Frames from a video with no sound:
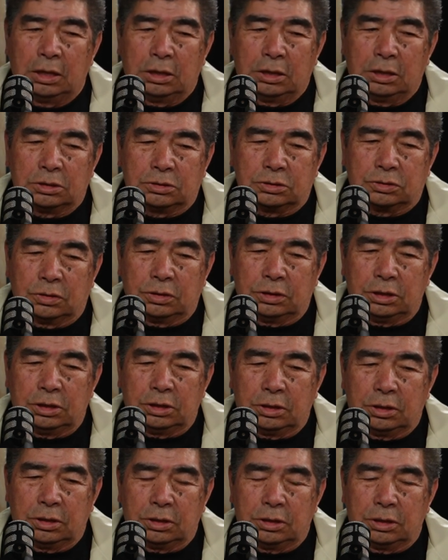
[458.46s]
So
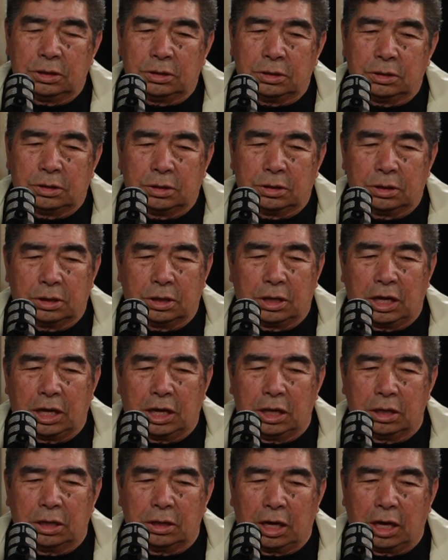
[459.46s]
they're, they're
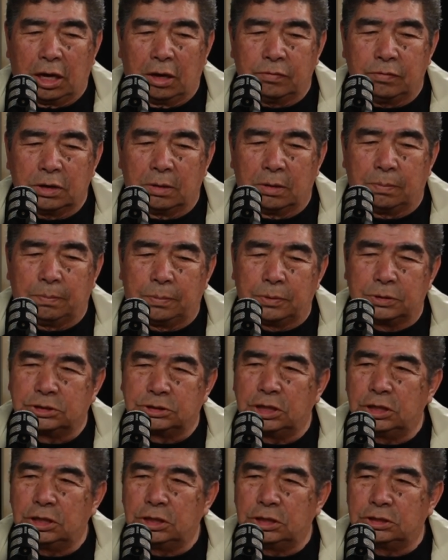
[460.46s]
having a
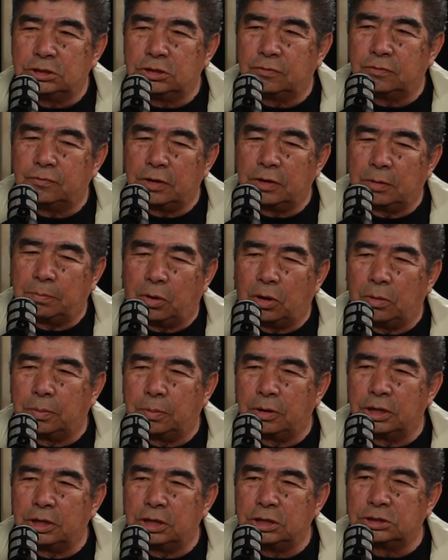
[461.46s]
percentage of the
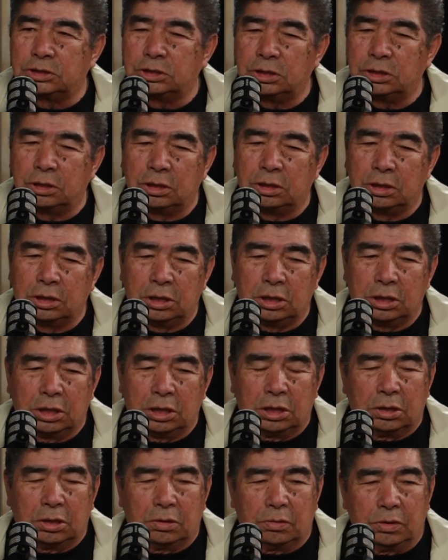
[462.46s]
population.
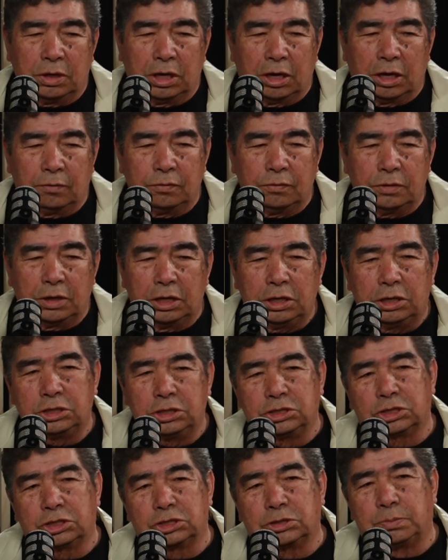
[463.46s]
We have
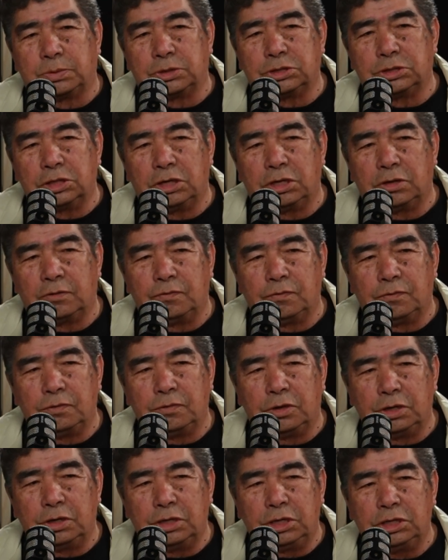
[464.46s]
96% of
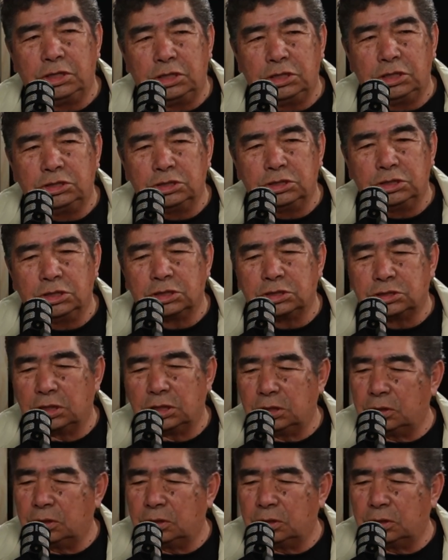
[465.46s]
non Indigenous and